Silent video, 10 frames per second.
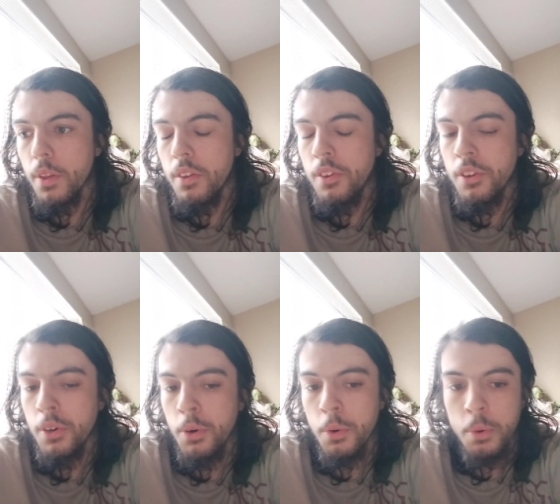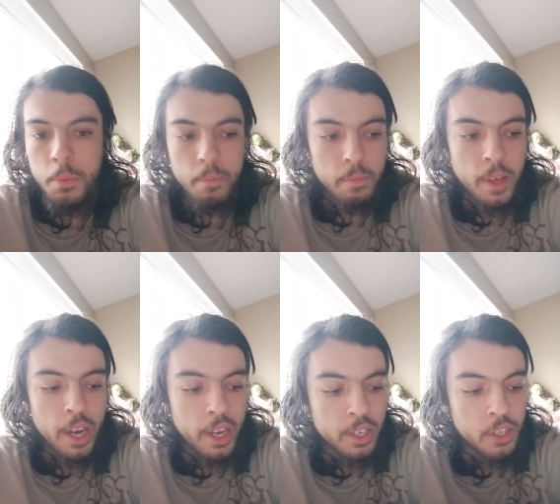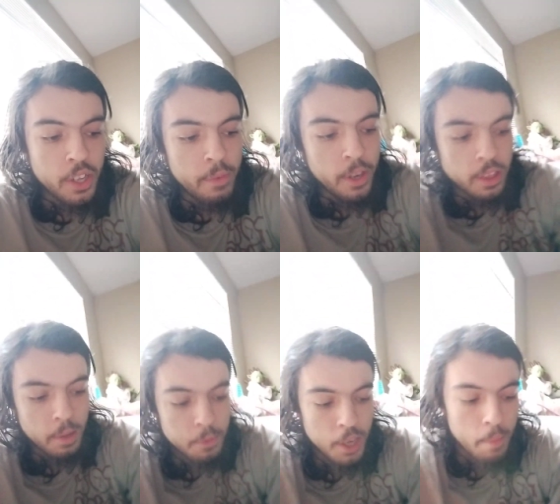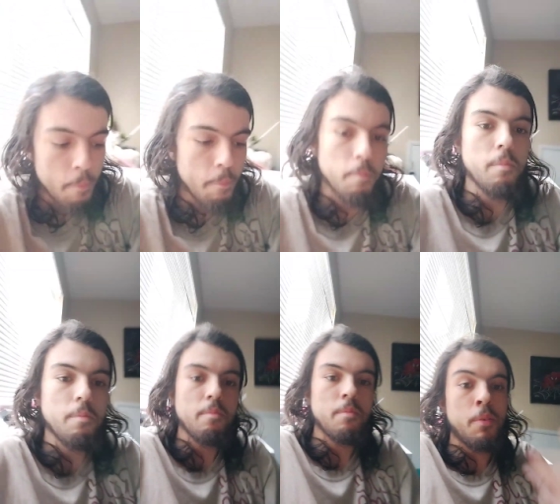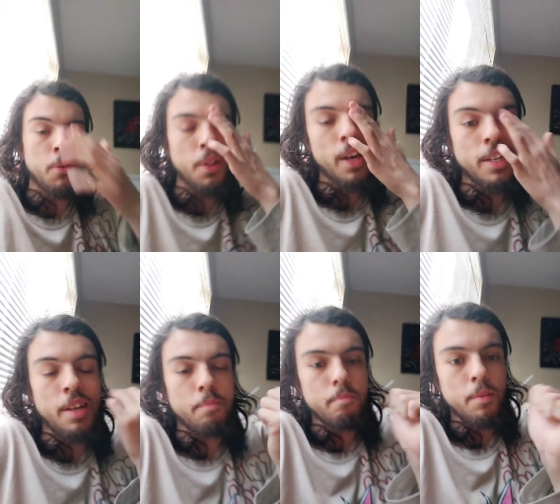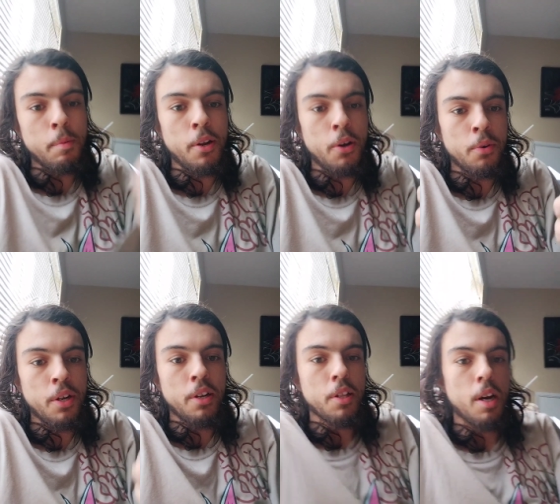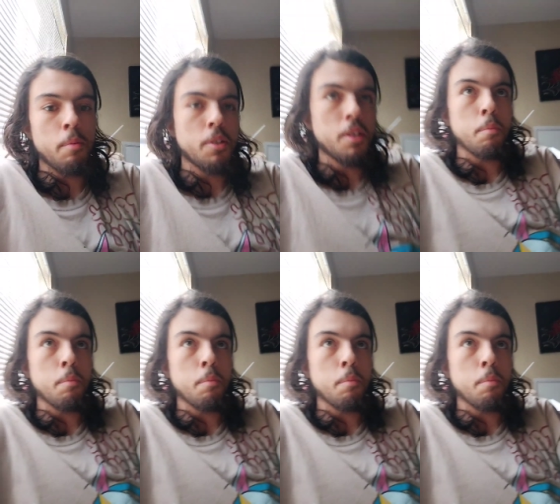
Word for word: so yeah just give it a thumbs up if you liked it let me know down in the comments down